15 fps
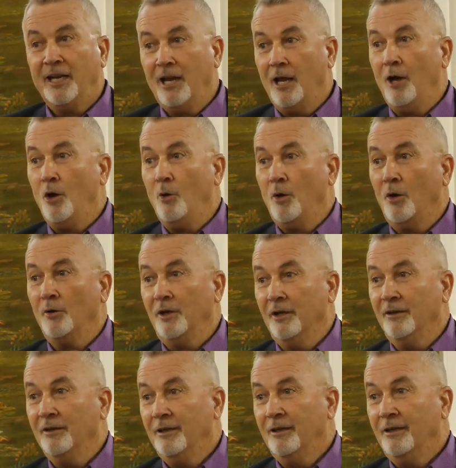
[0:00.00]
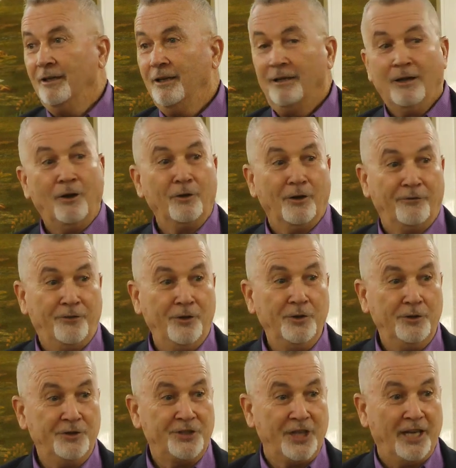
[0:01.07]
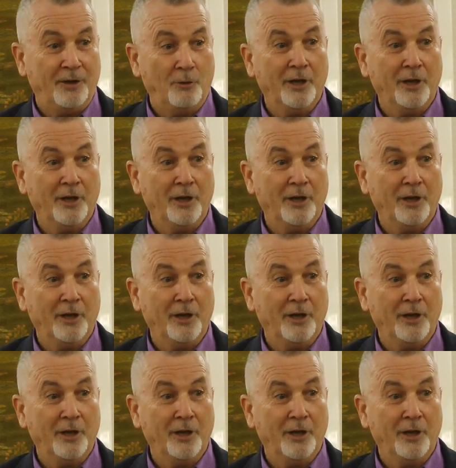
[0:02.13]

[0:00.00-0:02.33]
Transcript: low on the food chain.